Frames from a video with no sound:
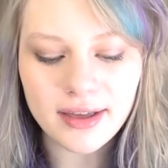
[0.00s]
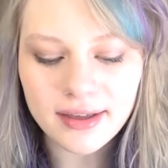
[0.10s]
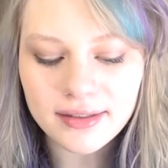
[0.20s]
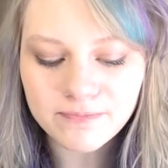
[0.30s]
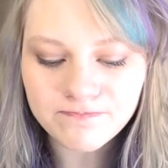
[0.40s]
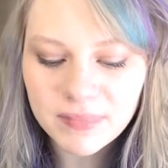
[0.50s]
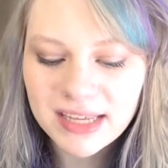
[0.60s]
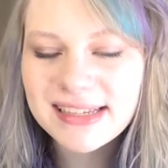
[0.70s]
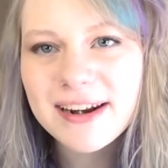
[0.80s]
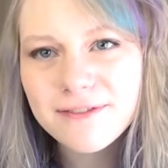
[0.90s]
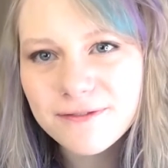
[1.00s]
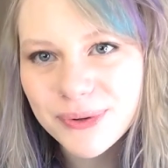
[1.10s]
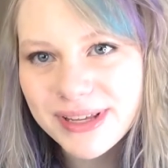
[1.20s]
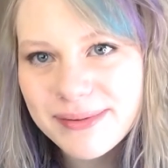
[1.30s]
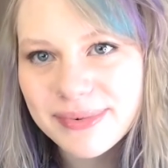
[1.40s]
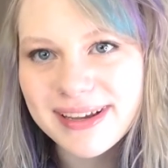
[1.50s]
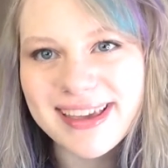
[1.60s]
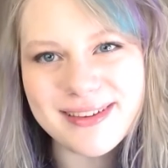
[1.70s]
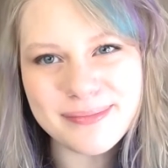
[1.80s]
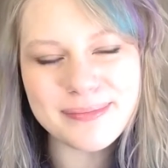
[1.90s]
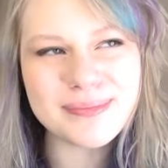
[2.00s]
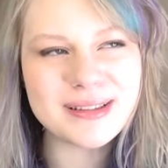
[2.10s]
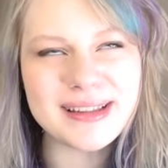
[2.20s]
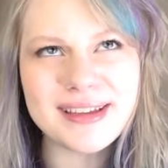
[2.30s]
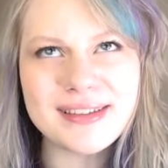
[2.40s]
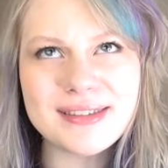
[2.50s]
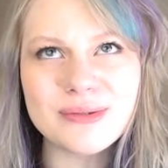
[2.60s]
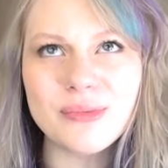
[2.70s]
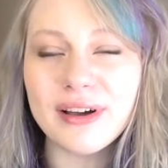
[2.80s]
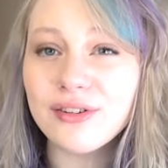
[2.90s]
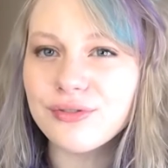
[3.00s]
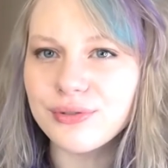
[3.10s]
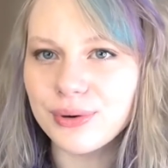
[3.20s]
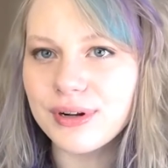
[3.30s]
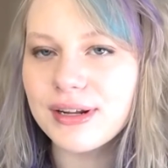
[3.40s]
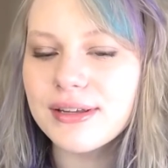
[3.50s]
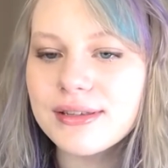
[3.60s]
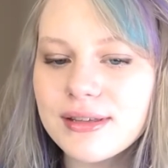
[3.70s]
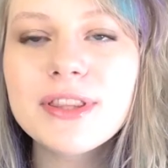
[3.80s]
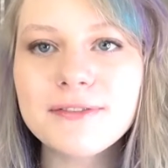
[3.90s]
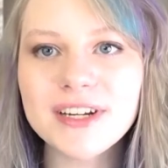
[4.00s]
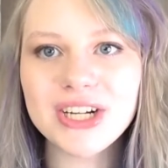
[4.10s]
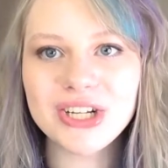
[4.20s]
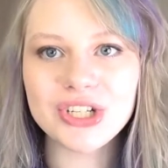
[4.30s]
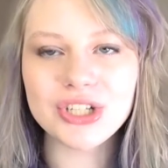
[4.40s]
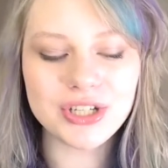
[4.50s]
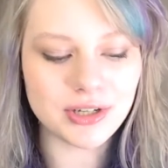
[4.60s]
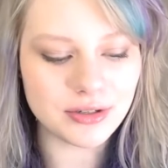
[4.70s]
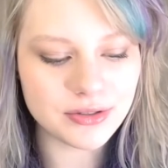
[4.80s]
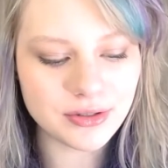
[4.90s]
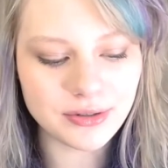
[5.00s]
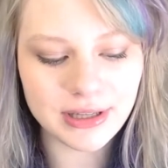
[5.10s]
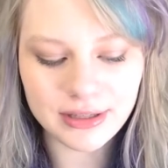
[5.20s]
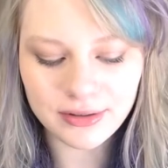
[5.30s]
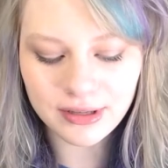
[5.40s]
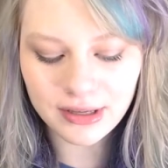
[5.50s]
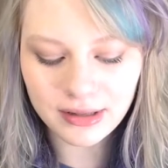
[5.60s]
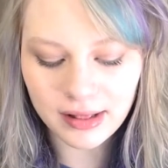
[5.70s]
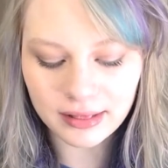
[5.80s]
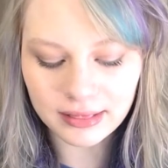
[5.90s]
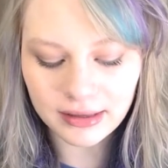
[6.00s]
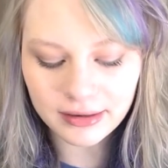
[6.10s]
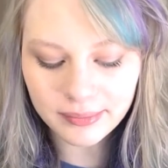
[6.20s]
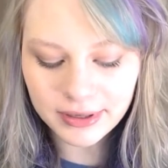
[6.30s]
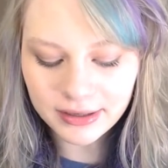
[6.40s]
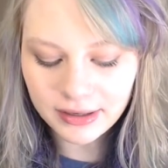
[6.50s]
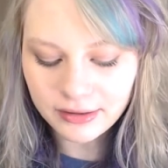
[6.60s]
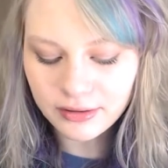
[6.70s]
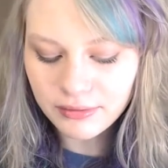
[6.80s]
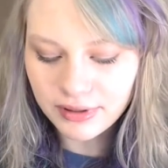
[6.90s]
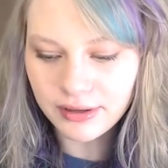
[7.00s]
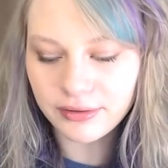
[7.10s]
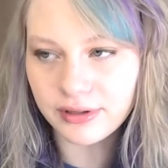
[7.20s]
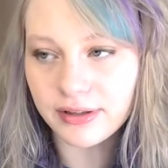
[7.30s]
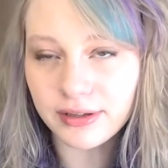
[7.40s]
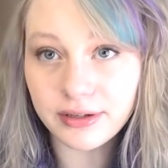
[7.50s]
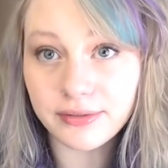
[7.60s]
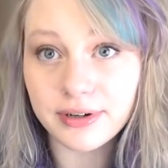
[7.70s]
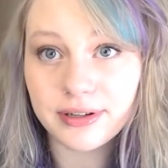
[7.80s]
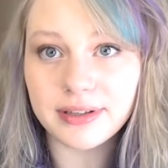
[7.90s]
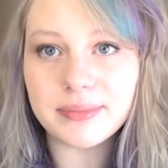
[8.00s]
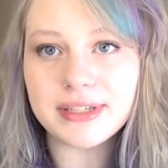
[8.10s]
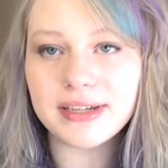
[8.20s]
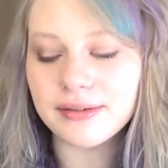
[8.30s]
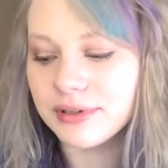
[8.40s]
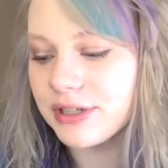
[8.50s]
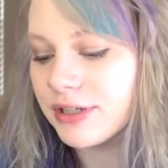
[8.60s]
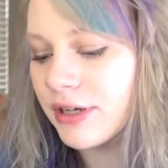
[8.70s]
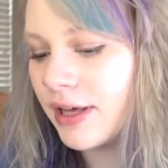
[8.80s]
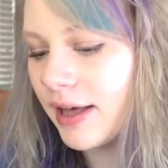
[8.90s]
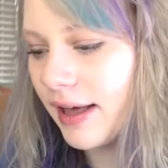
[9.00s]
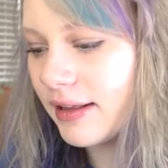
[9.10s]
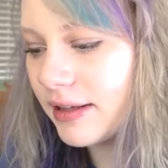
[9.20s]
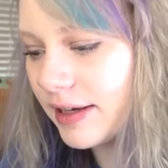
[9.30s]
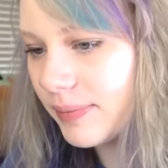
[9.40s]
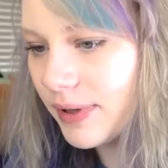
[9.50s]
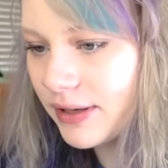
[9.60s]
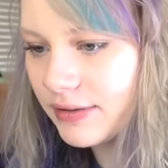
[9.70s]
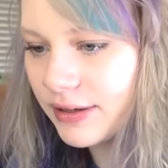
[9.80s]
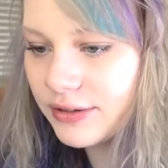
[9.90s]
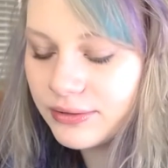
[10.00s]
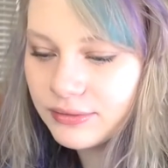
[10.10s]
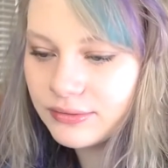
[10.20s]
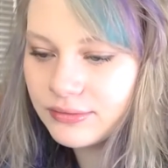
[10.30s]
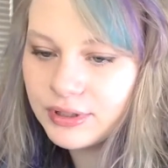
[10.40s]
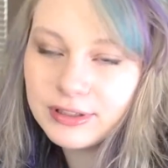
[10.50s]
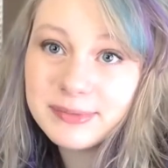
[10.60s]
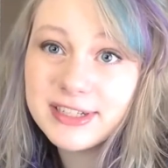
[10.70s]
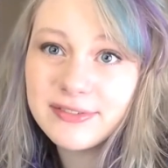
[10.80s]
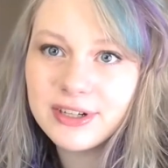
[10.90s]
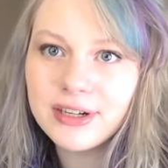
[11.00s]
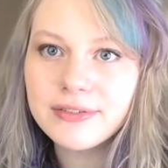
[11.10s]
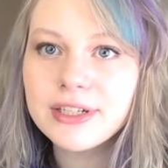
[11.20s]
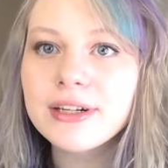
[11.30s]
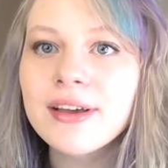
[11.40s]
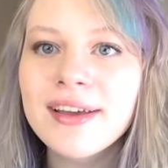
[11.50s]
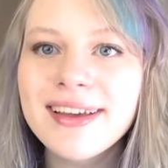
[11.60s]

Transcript: It's kind of fruity, but I can't place what fruit it is. But they're very sheer, so like you get a little bit of color without looking like you're wearing lipstick, which I like because I don't wear lipstick very often.